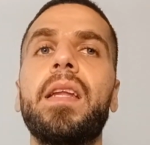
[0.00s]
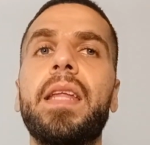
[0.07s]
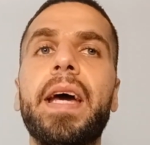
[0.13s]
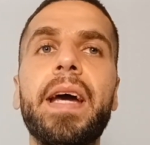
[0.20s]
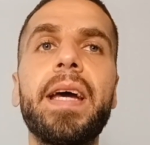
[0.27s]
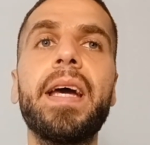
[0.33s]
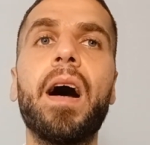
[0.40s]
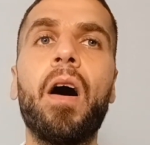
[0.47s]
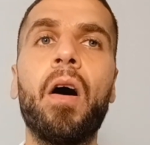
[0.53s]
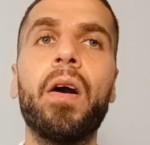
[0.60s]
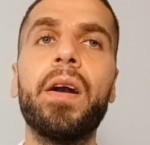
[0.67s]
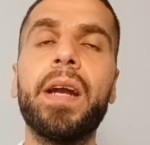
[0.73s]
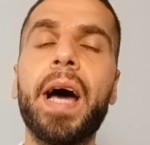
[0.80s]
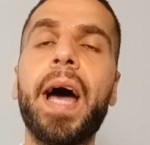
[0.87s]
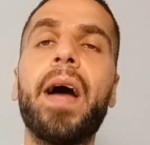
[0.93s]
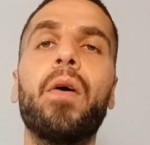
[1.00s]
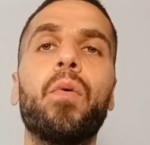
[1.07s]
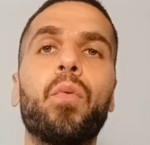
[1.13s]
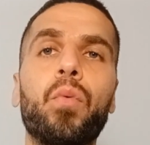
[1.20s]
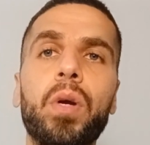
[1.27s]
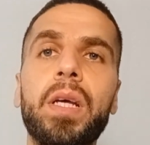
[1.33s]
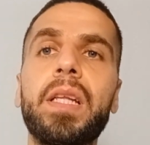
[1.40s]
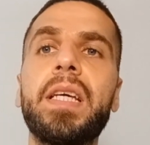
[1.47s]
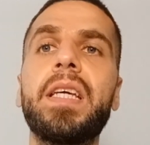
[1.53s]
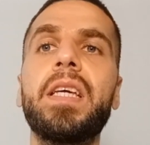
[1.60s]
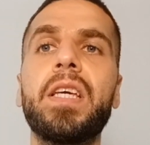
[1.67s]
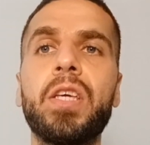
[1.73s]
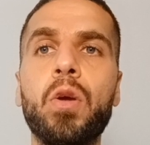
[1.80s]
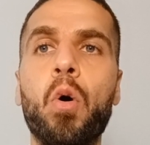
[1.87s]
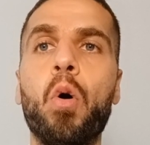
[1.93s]
They are not really
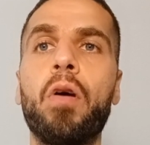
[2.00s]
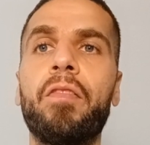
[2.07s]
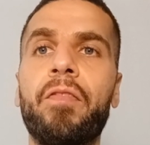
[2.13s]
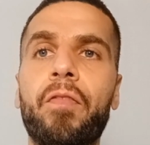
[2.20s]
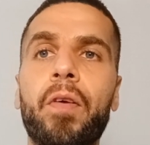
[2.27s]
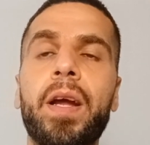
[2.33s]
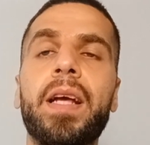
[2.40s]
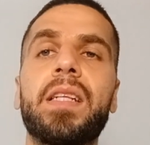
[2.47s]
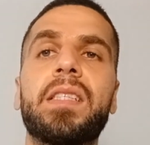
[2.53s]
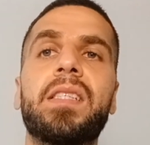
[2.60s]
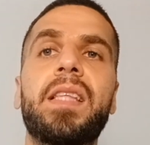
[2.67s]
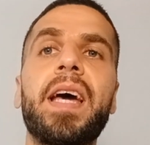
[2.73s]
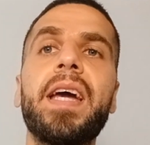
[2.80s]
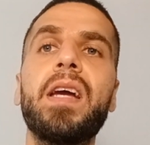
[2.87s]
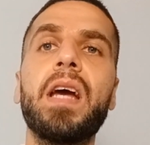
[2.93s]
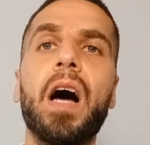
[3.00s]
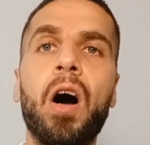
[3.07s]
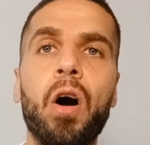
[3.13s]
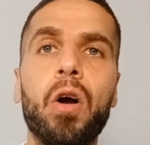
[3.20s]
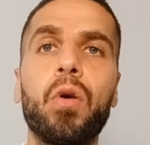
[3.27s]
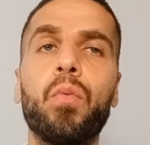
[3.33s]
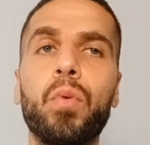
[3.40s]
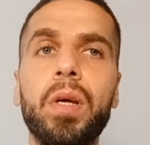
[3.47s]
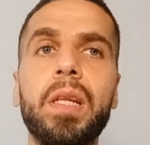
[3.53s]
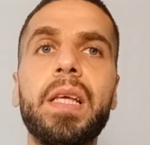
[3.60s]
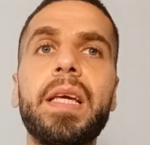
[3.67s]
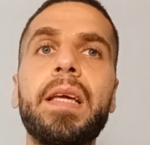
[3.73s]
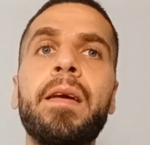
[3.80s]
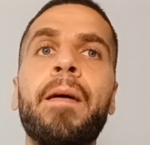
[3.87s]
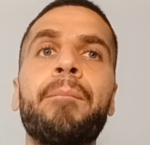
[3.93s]
your friends. They are
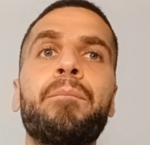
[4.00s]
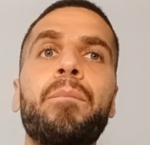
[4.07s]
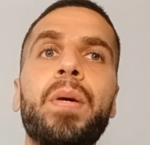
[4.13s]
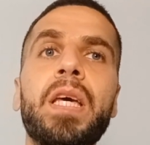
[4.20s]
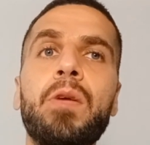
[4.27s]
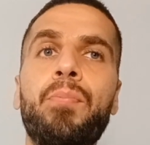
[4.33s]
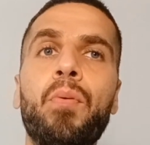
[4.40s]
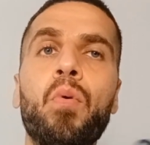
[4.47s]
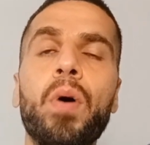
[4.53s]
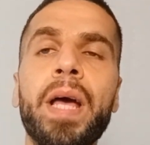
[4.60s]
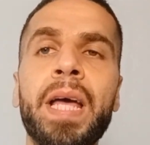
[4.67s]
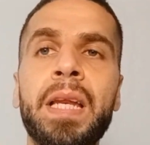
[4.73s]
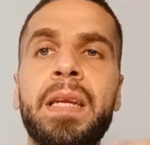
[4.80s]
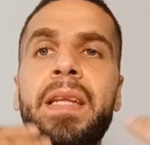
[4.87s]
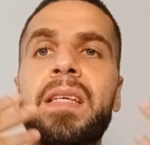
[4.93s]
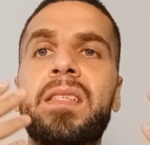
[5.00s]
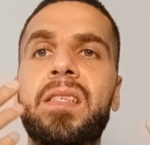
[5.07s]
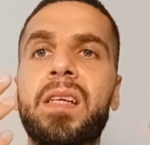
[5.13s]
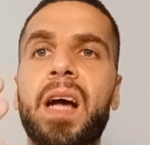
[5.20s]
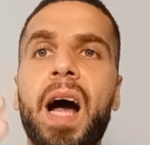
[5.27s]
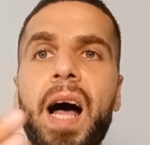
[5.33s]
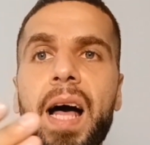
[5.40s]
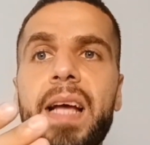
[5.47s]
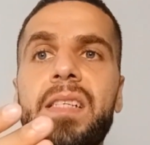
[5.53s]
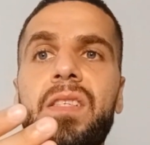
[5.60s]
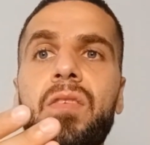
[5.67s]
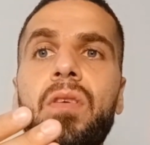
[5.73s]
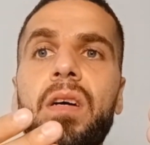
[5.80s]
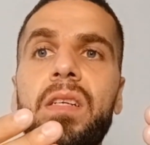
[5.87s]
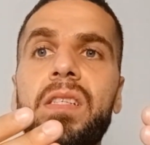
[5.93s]
really people in disguise.
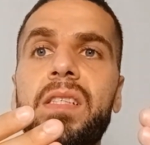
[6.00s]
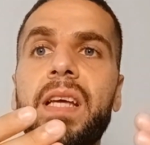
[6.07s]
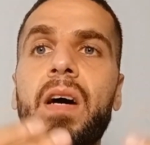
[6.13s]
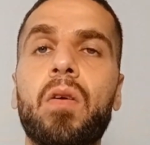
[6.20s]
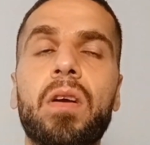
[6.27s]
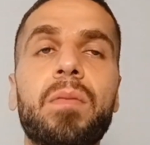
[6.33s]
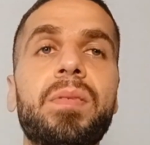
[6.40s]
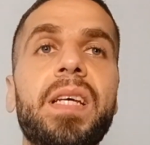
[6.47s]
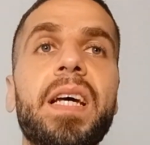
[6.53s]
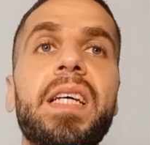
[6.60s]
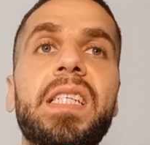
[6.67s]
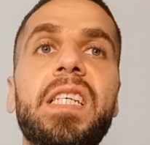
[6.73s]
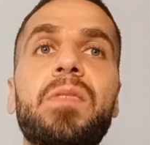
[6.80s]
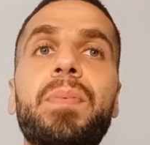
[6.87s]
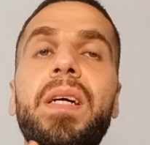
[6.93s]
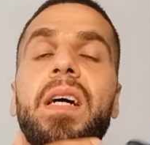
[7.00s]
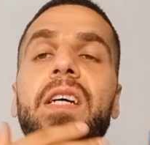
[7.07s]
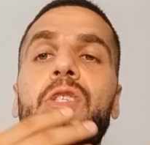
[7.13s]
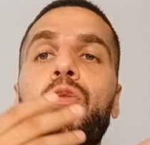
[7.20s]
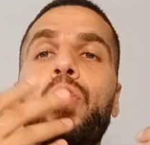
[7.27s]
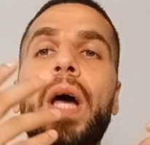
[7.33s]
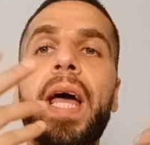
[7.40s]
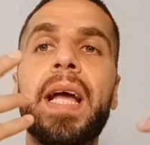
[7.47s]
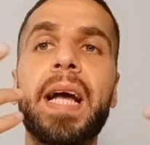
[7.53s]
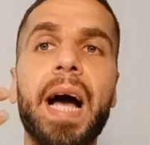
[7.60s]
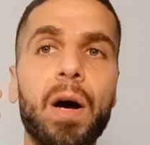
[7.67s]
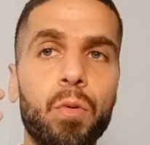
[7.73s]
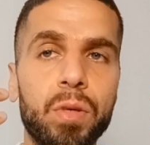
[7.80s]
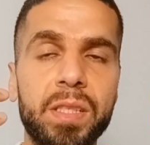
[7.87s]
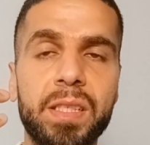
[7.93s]
You understand what I'm saying? Just because you hang
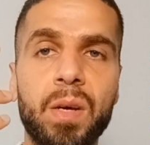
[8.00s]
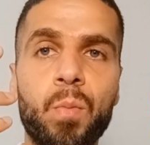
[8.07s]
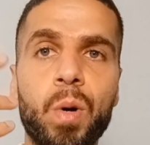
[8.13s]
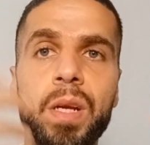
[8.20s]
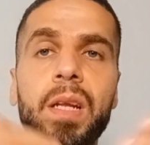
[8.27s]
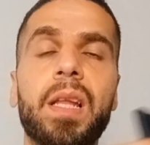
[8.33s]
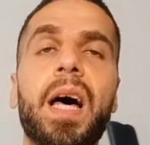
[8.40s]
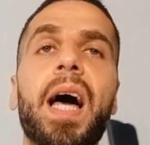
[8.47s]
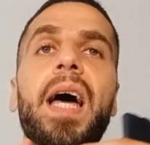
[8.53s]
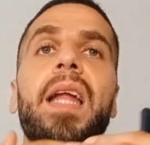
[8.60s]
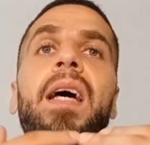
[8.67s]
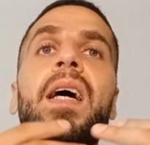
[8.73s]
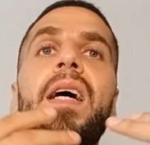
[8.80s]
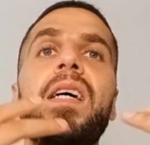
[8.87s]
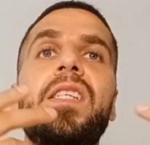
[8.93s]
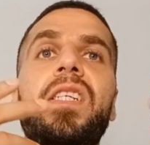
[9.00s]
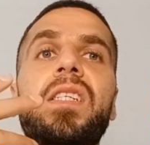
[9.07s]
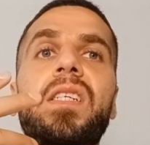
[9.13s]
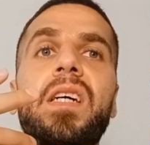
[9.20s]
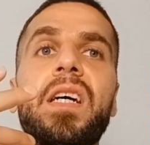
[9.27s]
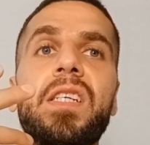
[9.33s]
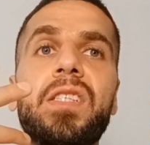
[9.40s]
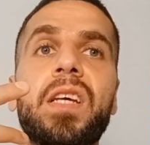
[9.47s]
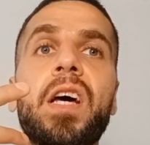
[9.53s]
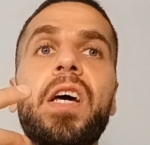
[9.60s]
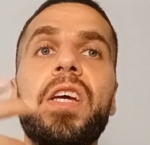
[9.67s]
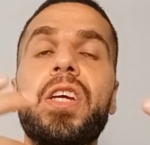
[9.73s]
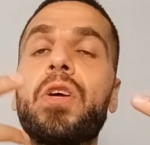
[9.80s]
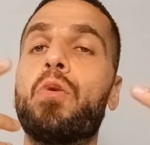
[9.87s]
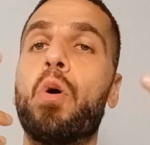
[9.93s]
out with someone a lot, just because
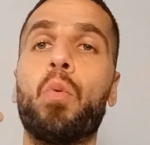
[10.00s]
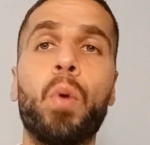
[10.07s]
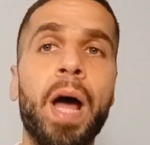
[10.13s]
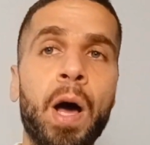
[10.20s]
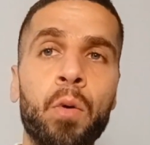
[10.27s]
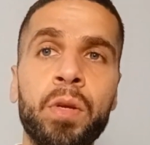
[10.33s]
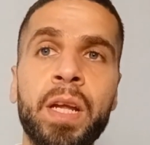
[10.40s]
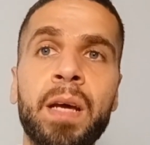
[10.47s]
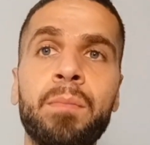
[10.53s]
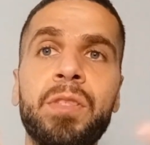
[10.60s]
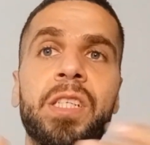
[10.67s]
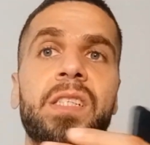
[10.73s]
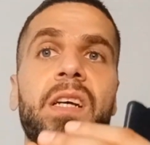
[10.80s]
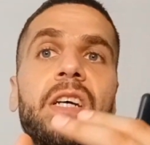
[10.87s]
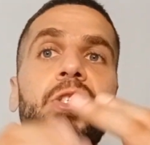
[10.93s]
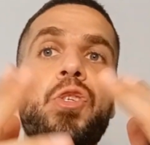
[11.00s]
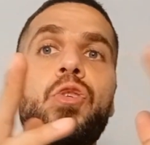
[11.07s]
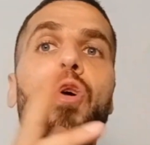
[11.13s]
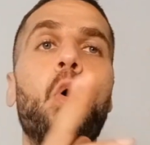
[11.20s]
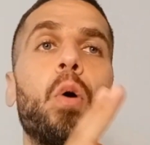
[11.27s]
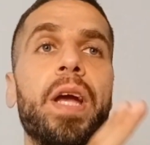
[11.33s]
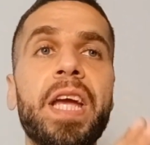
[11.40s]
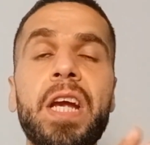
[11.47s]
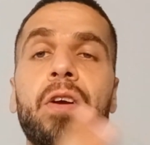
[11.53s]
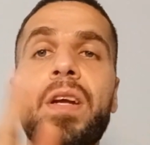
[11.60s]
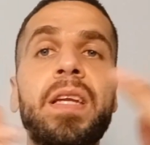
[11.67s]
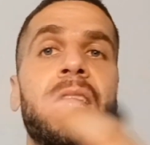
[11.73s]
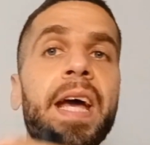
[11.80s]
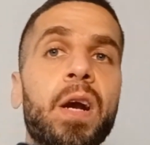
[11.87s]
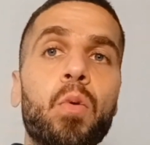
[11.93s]
you're around them, just because you go here
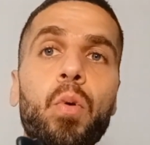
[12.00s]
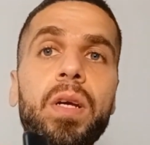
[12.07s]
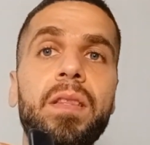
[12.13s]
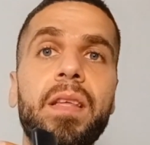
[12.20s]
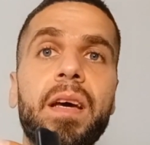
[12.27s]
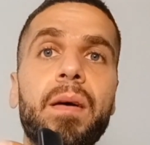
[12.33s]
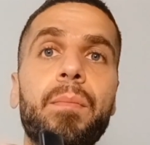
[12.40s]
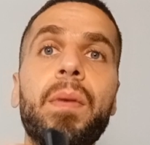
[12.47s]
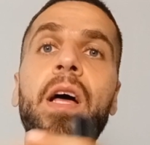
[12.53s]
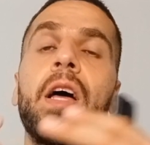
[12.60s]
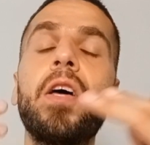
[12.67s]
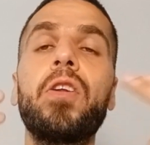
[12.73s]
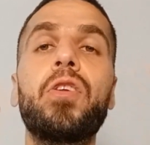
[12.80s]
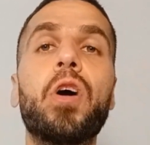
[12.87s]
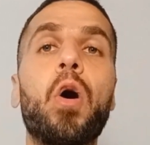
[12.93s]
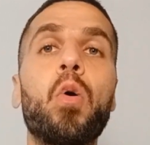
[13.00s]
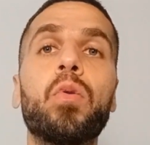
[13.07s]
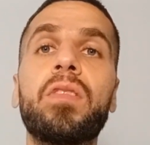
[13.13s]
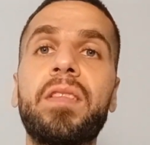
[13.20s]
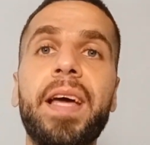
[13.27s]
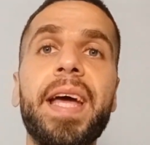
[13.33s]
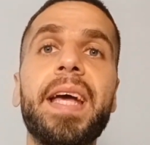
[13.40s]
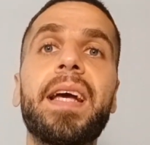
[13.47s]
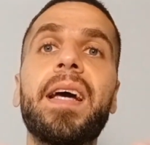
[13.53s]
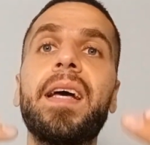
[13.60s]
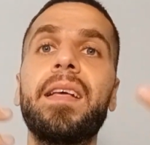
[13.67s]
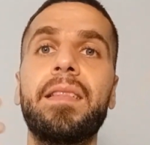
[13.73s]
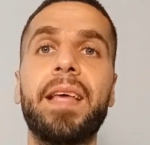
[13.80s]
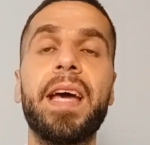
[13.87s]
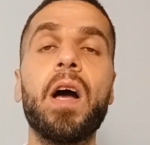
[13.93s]
and there with them, don't think
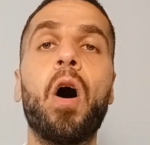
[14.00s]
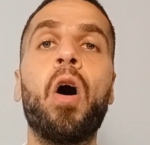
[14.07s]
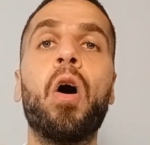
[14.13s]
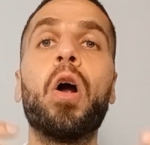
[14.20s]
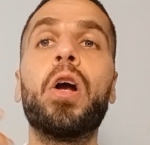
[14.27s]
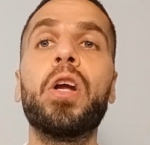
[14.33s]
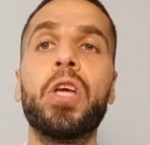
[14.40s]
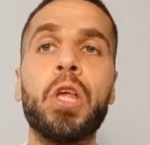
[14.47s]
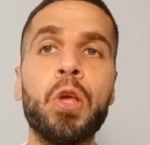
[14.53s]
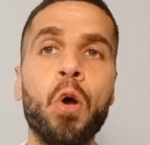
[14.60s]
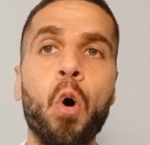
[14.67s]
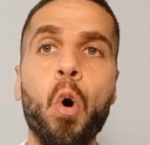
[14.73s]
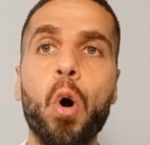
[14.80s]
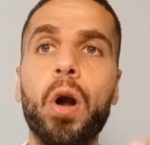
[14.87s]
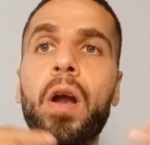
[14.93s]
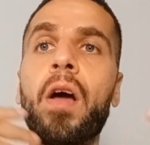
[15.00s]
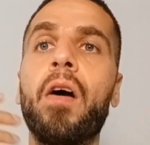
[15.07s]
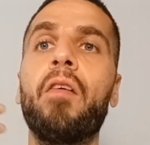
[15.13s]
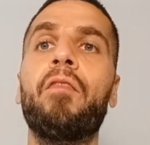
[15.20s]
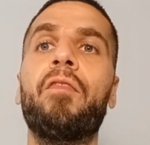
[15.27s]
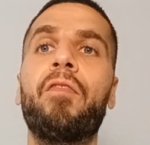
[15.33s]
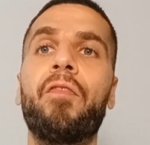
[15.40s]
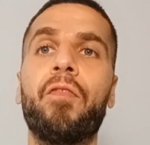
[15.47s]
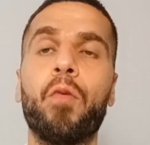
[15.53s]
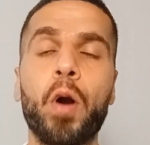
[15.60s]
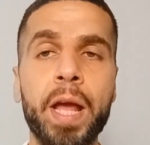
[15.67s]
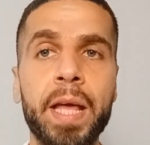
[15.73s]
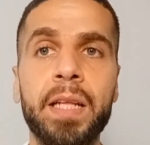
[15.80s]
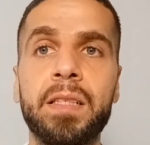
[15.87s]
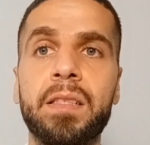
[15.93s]
they are your
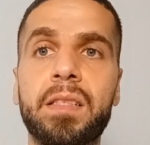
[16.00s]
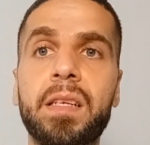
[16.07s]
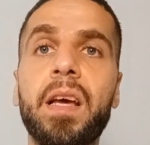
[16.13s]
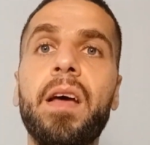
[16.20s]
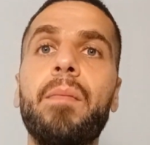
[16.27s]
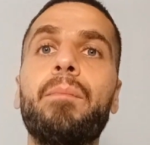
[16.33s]
friends.